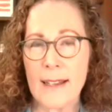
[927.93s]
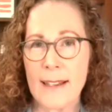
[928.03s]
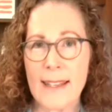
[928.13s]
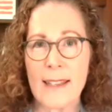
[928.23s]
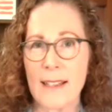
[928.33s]

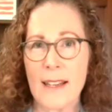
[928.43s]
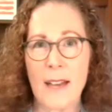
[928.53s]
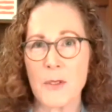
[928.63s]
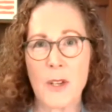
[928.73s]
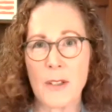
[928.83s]
again,
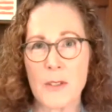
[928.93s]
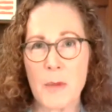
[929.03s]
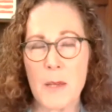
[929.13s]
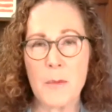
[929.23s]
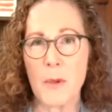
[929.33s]
I've talked to
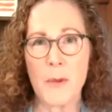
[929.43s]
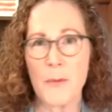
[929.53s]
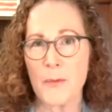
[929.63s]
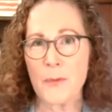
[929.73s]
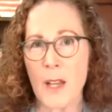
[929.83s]
people
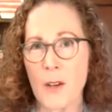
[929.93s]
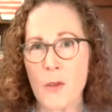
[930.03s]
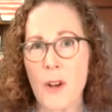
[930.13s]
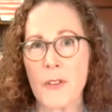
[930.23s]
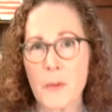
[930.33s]

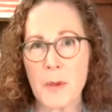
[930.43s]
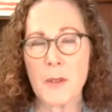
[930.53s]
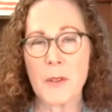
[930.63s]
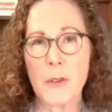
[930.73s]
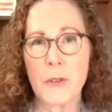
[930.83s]
across the
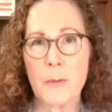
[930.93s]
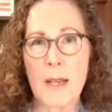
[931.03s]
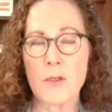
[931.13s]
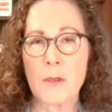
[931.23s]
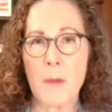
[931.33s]
political
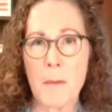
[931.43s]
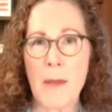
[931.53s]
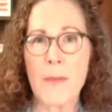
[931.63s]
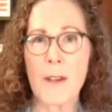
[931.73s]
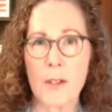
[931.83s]
spectrum
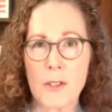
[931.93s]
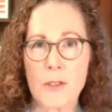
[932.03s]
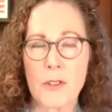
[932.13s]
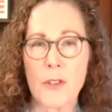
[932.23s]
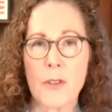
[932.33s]
about their
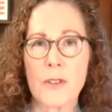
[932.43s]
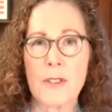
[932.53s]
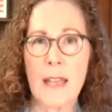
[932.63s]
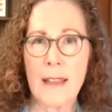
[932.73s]
concerns